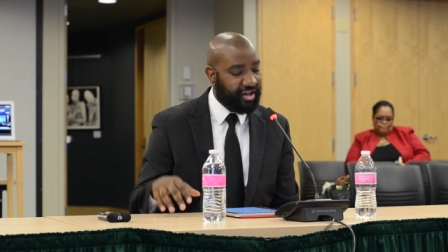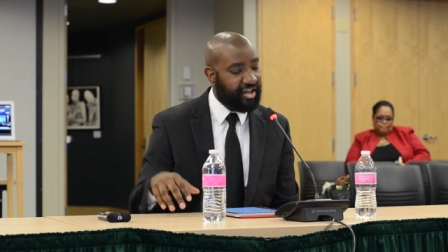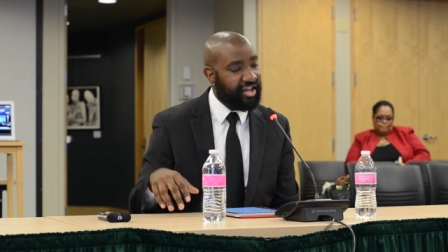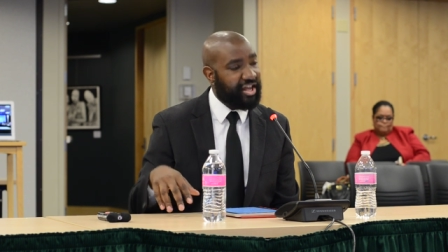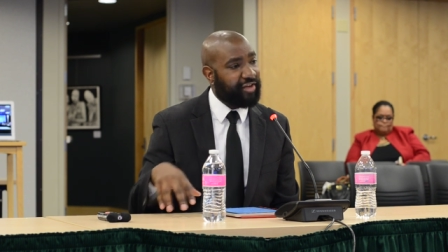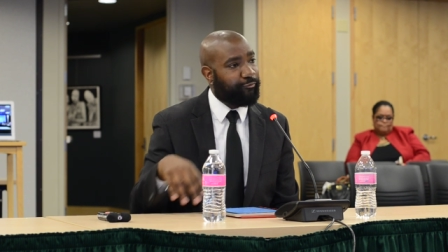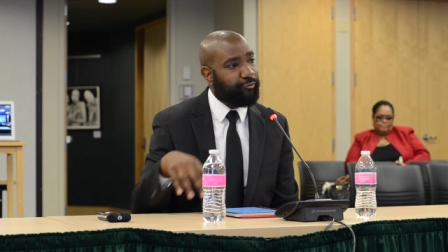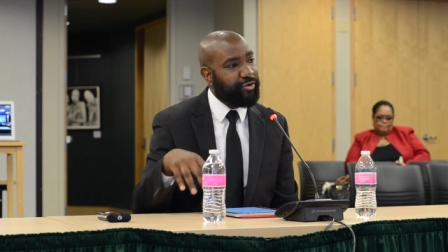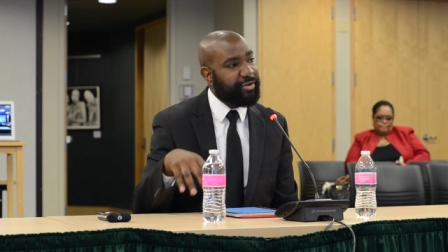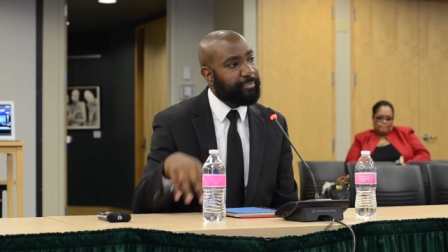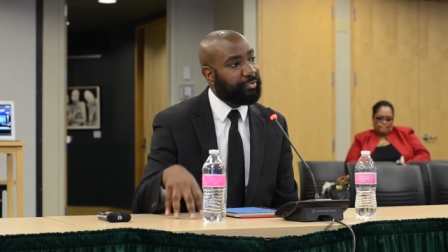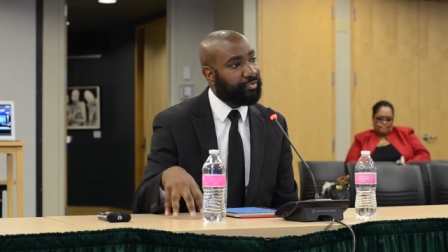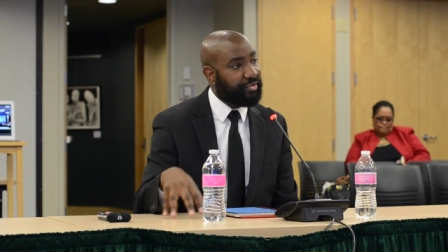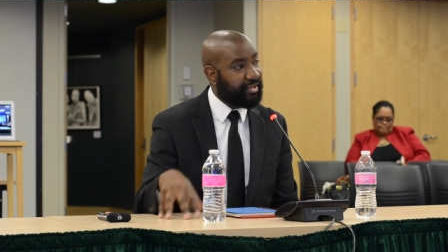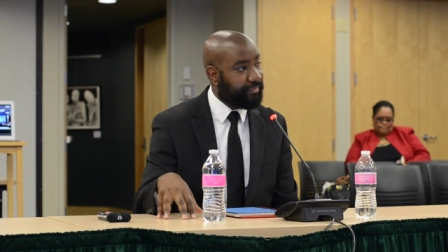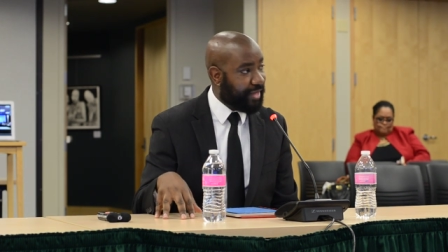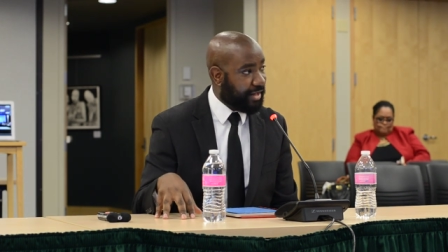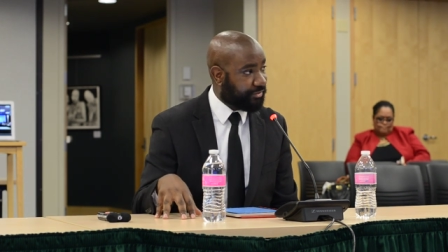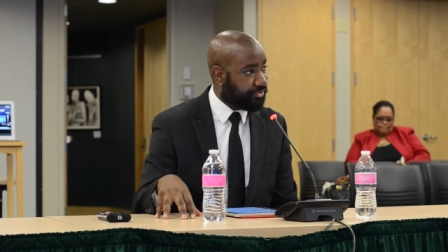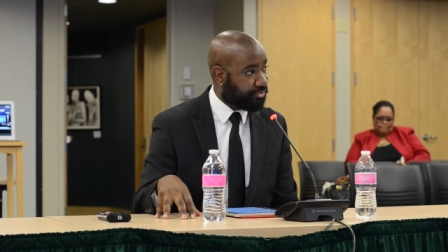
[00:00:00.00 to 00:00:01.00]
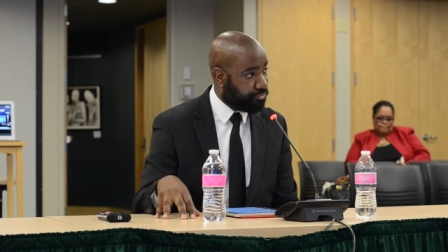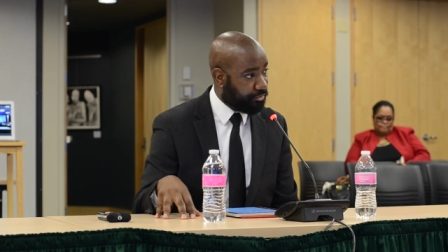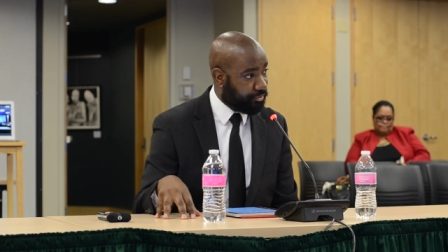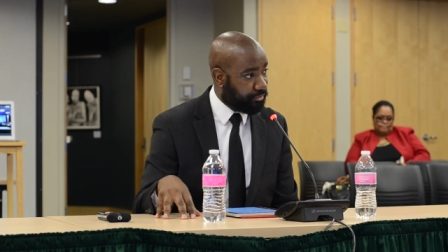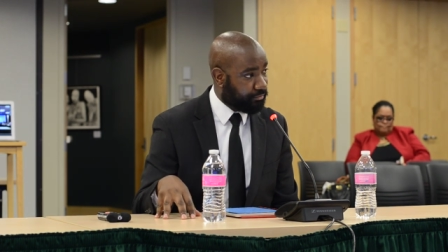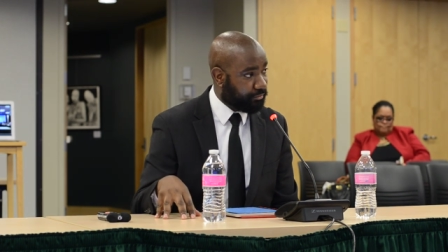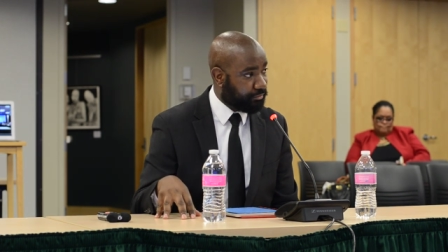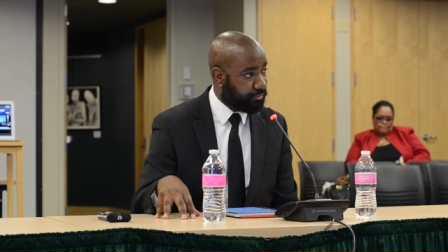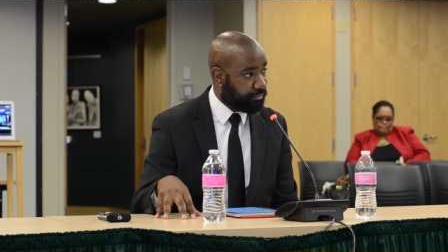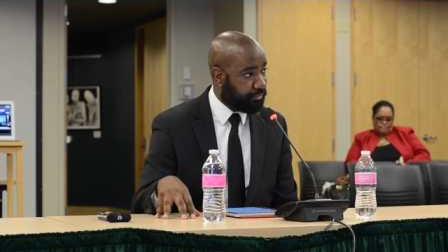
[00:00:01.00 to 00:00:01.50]
If we believe that's
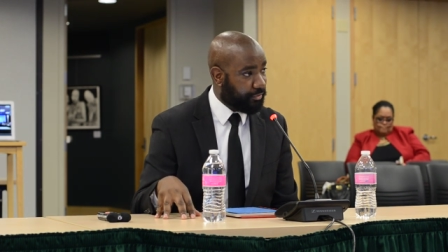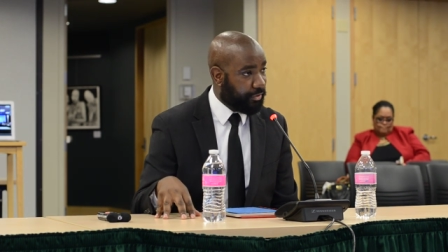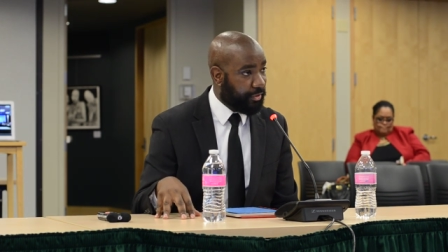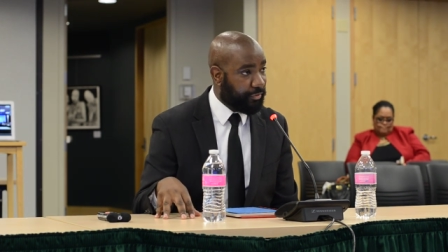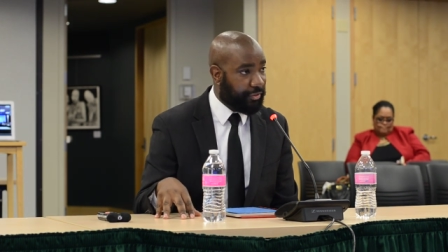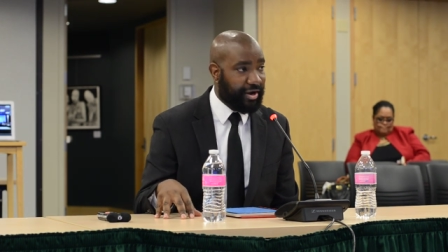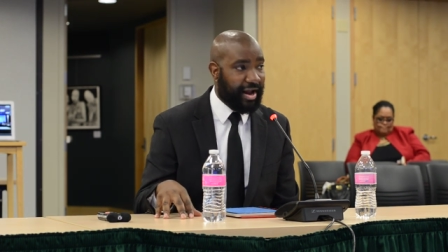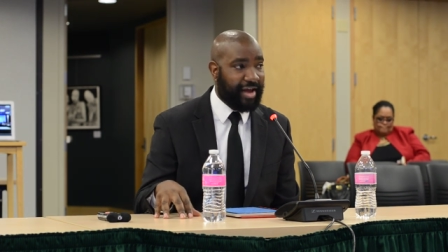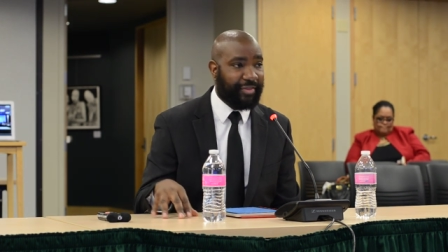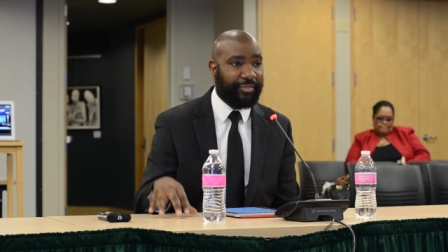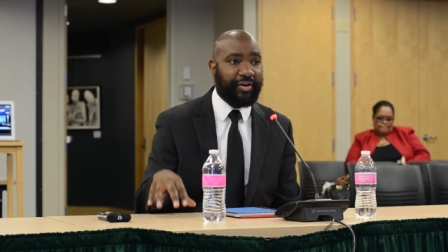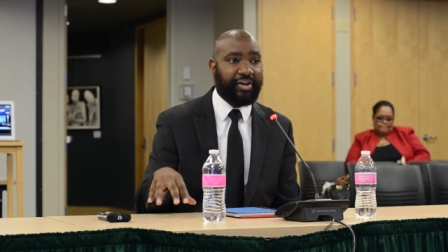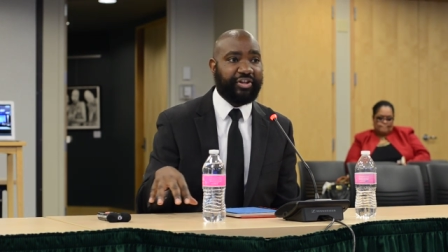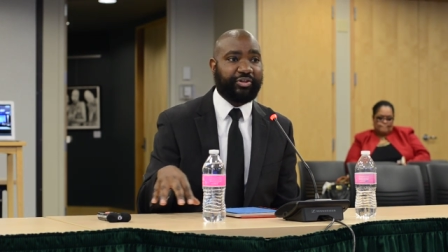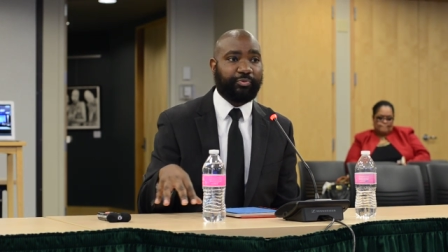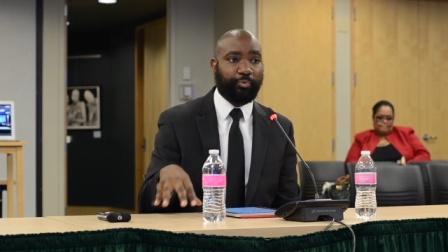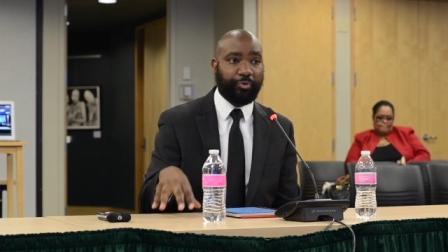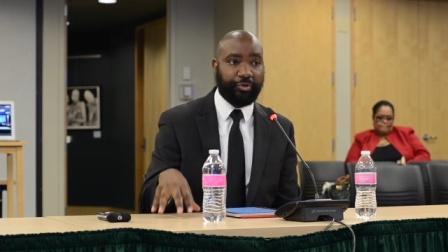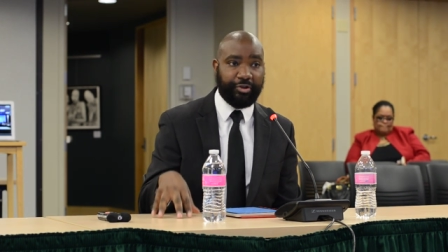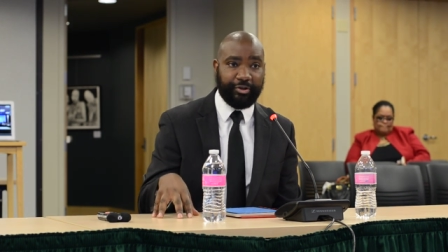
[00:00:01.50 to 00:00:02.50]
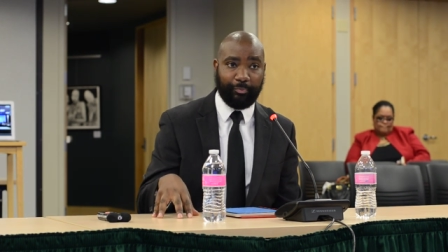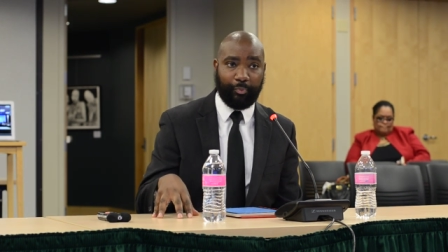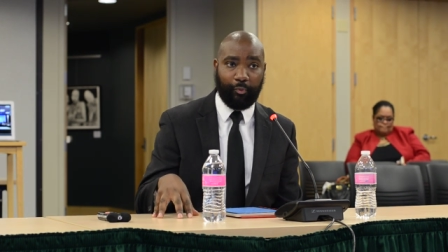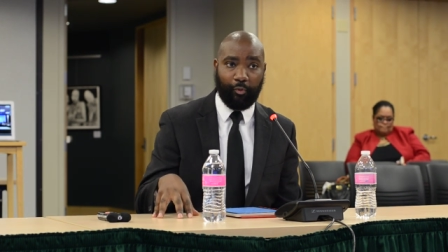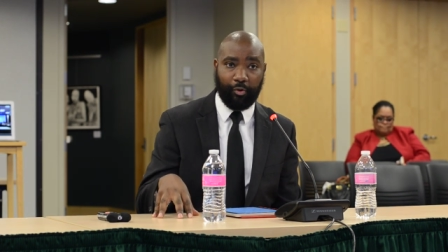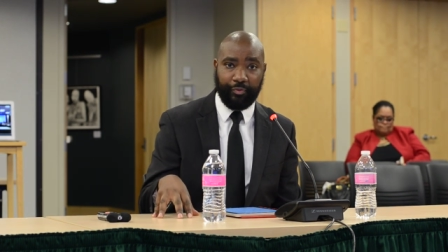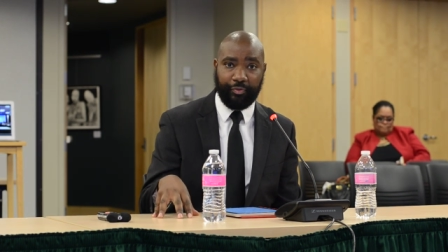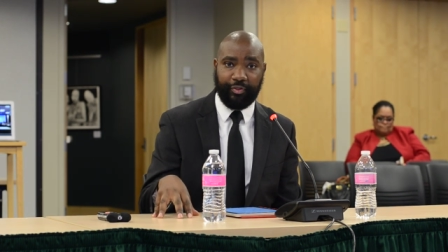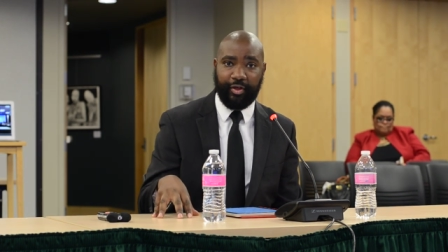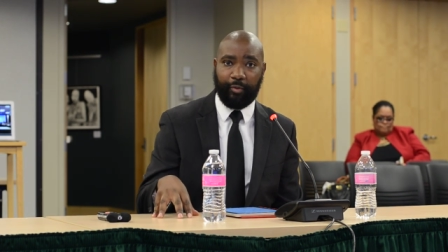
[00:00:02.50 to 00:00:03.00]
true, then I think it's really
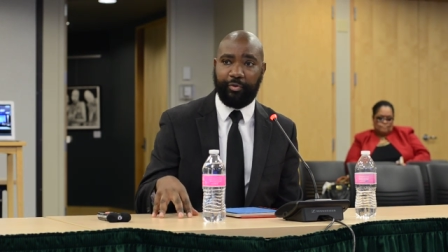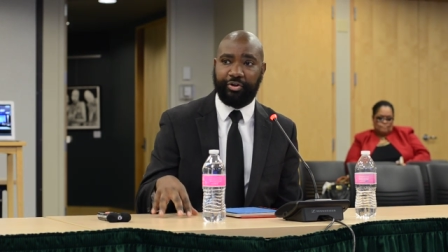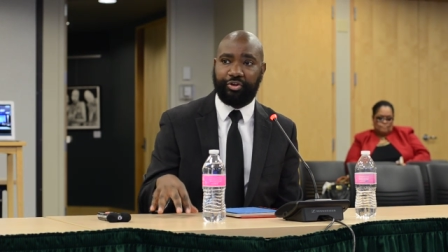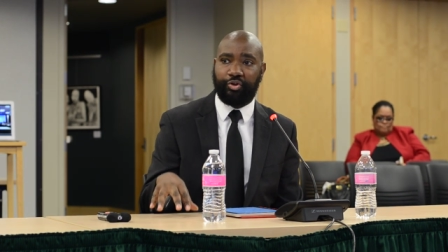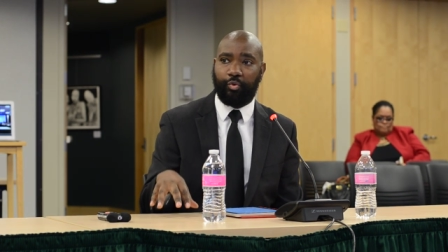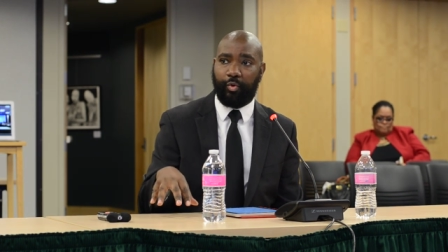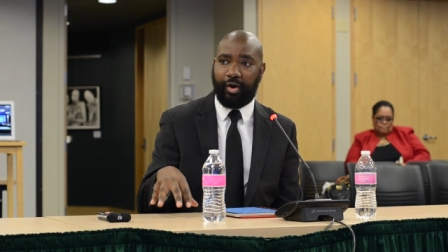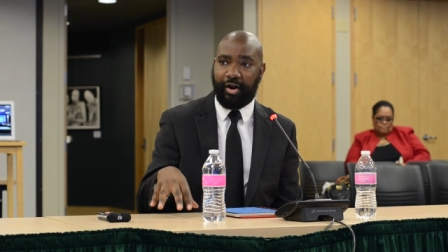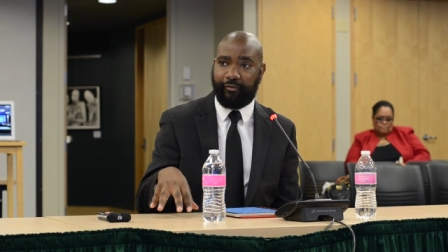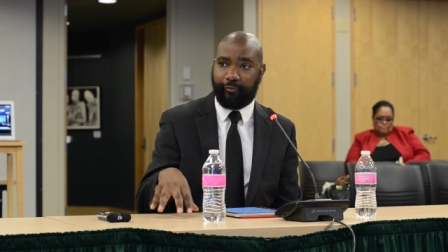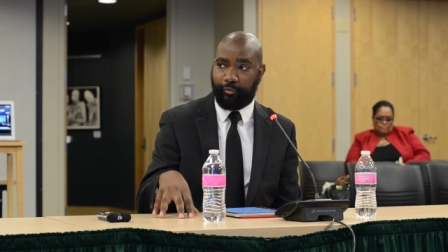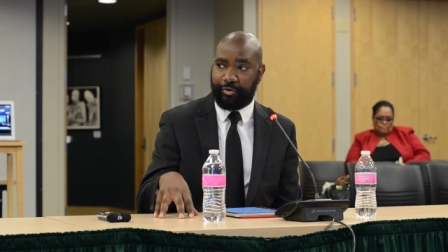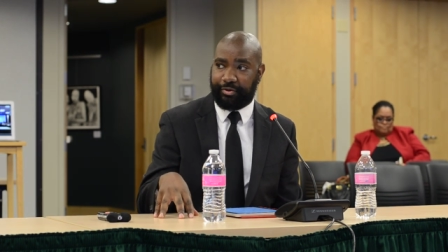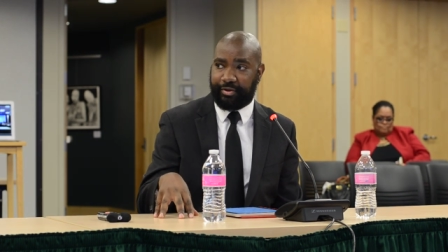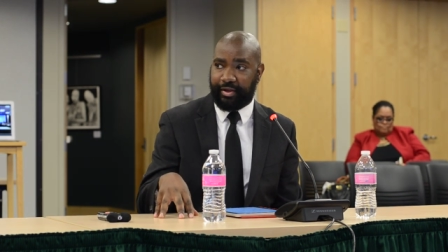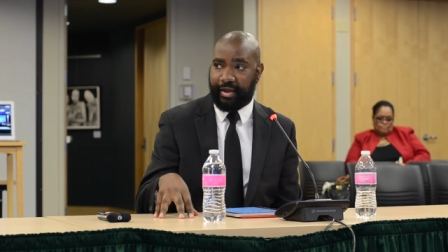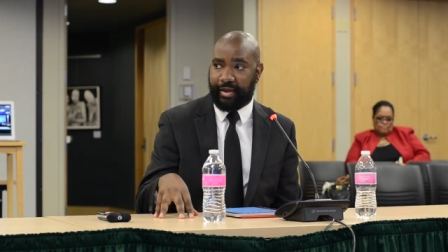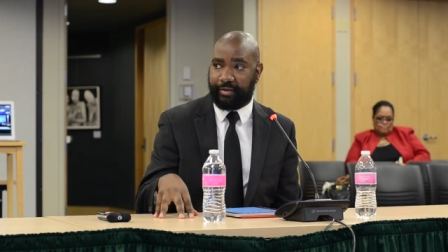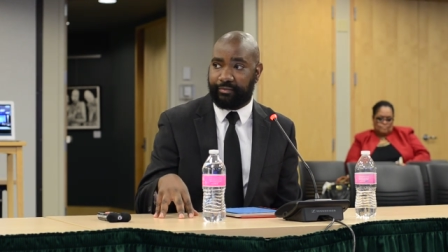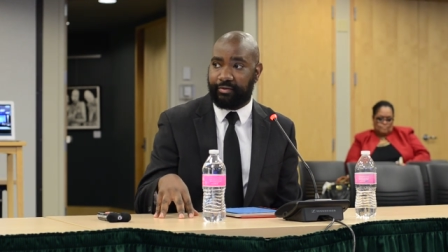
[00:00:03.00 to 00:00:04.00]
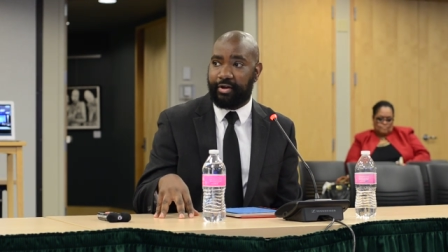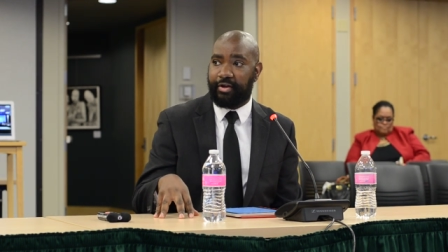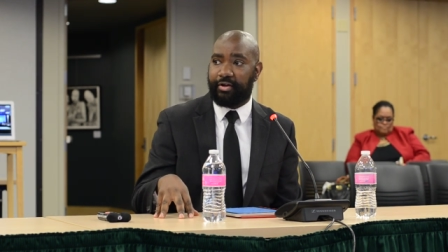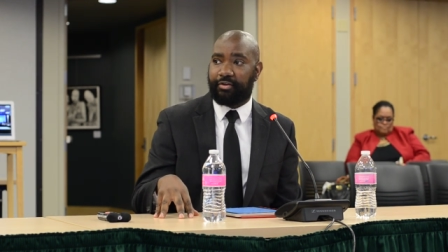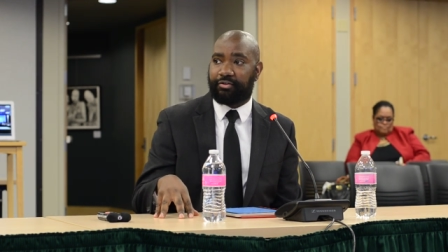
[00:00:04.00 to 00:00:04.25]
important that we do whatever we can